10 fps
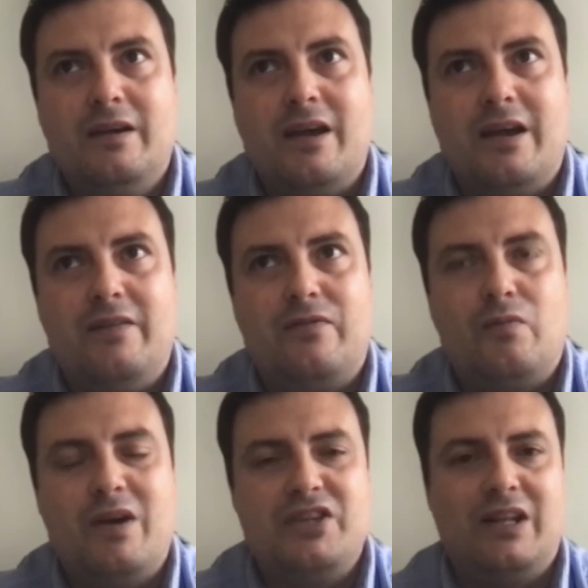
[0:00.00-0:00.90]

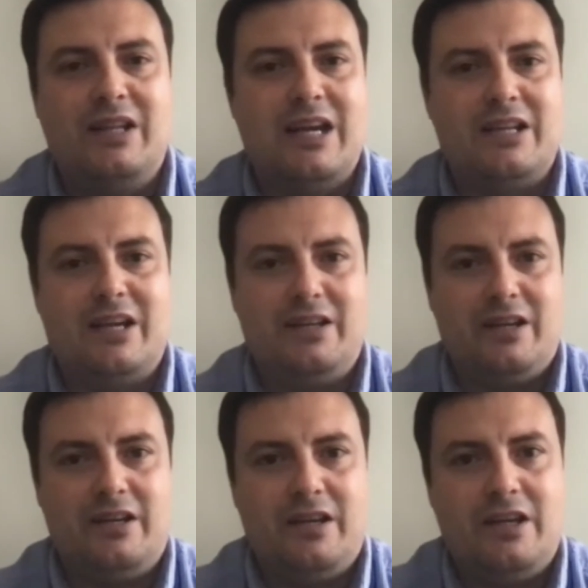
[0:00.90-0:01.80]
informational data
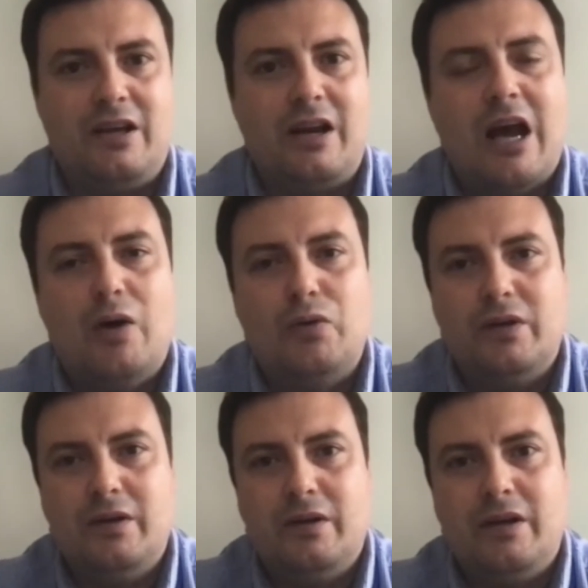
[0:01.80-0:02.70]
in
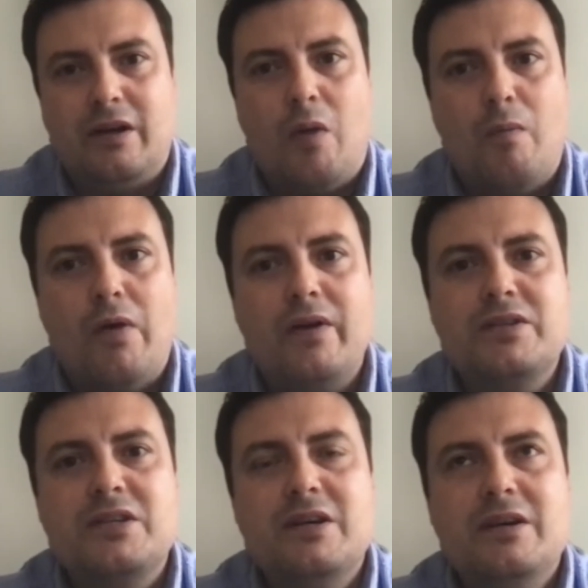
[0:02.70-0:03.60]
cloud
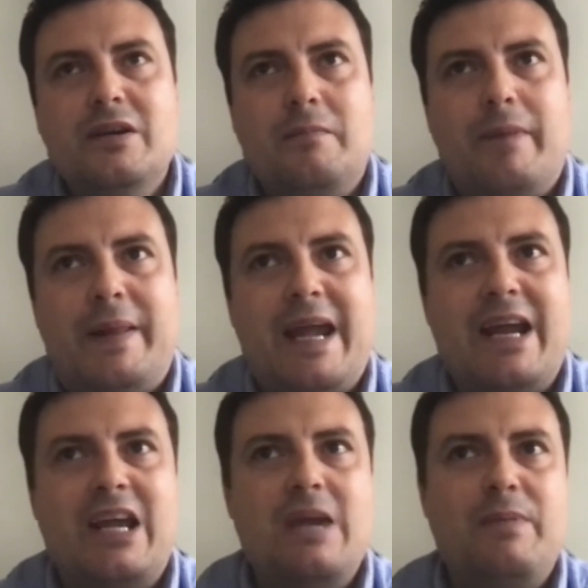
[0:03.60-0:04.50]
models, but
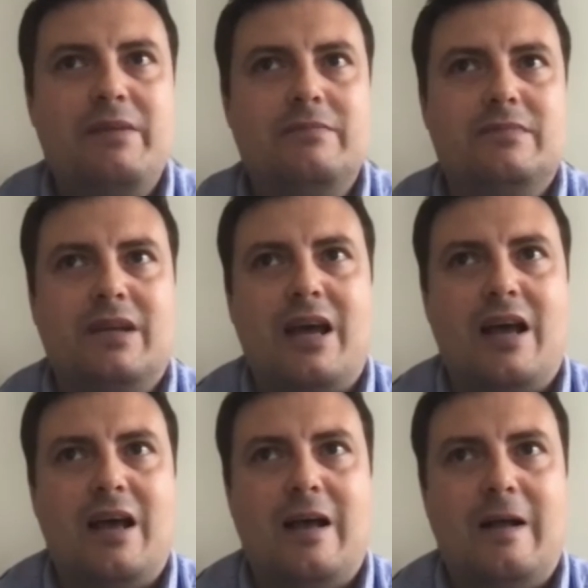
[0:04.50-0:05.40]
they're keeping
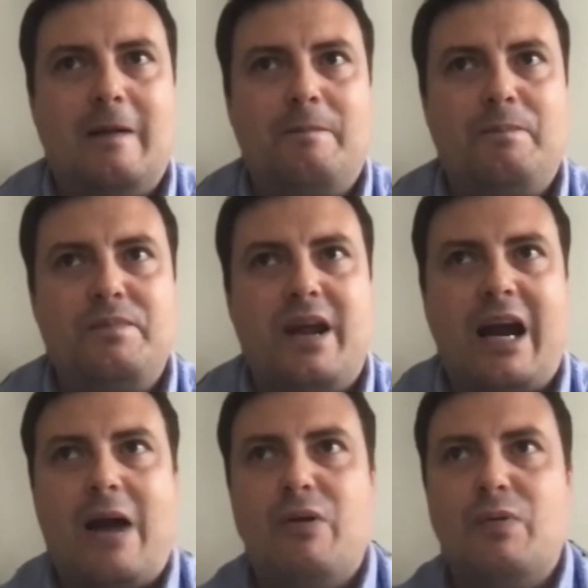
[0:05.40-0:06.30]
the
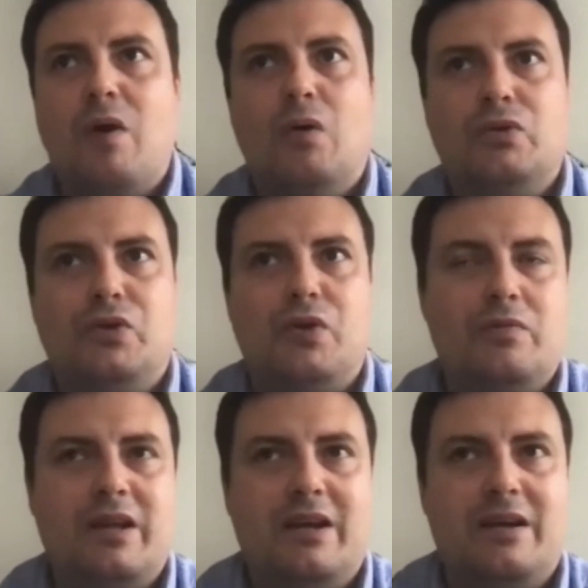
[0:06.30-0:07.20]
hybrid
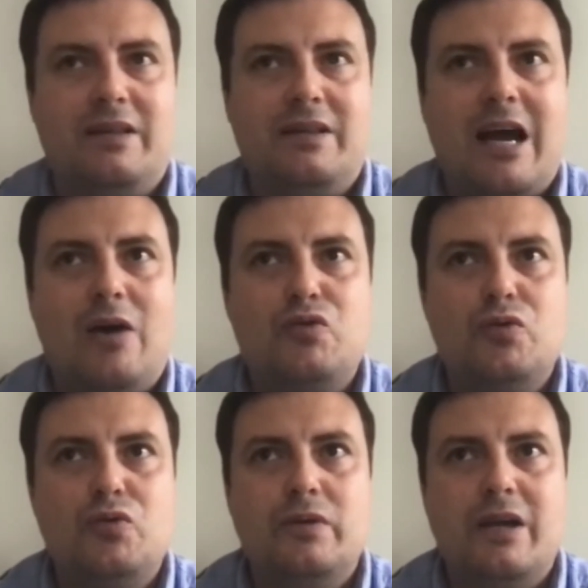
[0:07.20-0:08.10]
model, the how
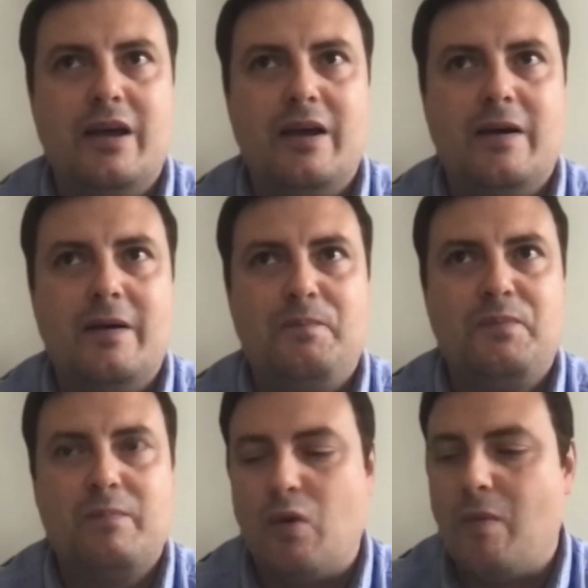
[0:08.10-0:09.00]
to
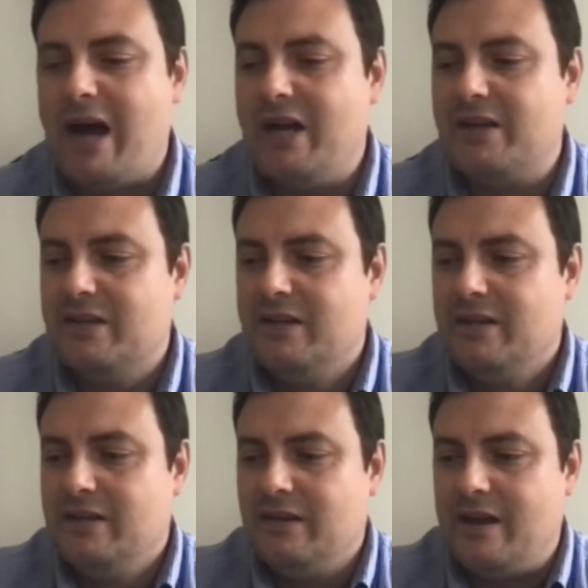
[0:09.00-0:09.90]
provide
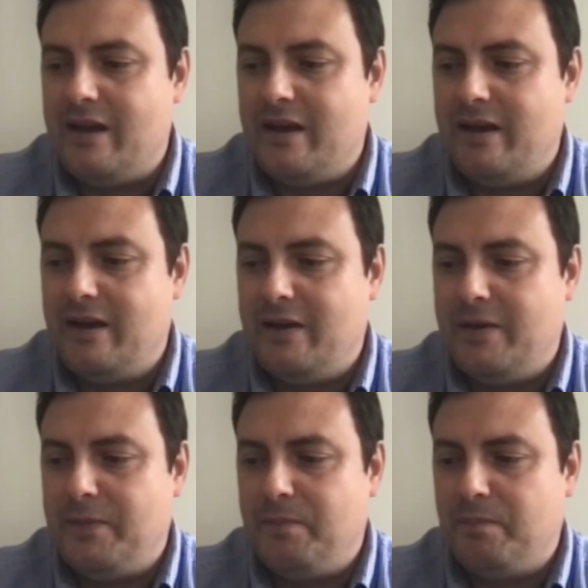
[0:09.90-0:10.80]

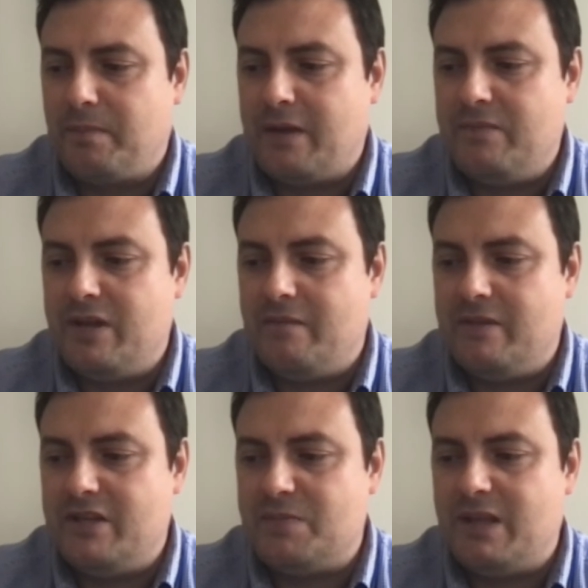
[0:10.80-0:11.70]

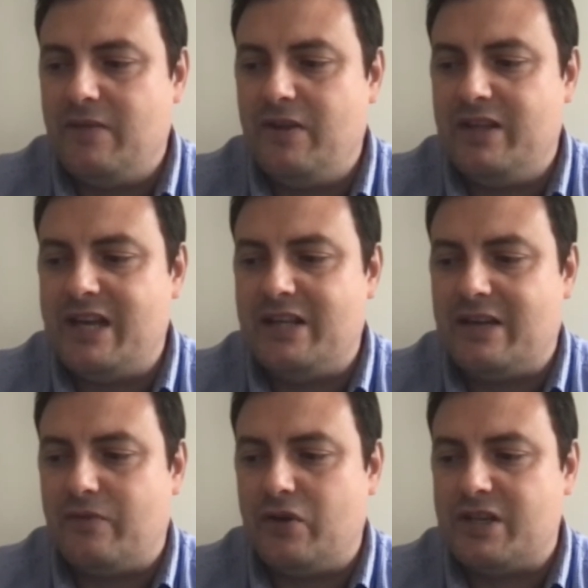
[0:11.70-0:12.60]
the specific
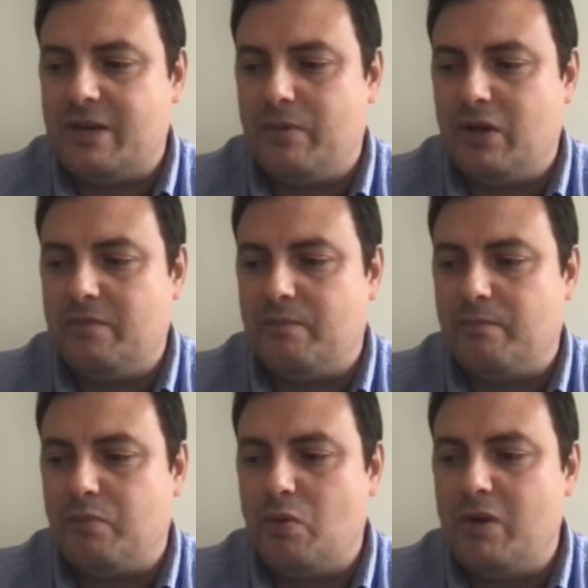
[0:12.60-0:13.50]
data, for example, in
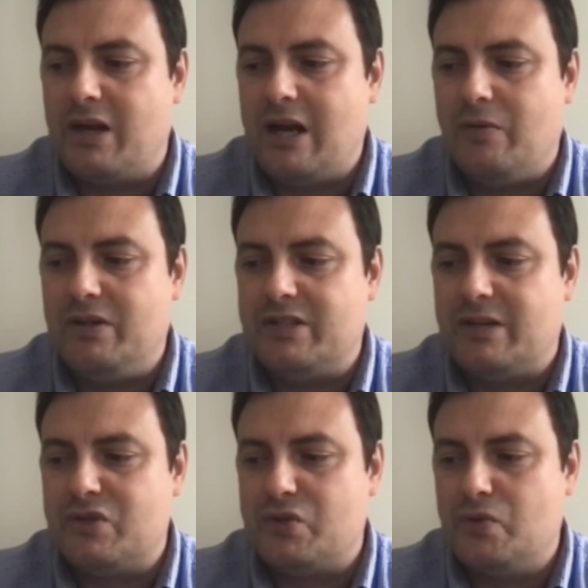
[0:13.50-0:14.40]
public cloud in
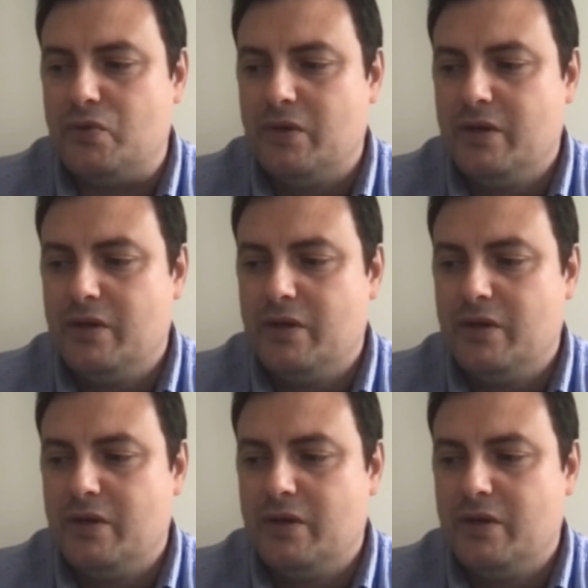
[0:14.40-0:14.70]
terms to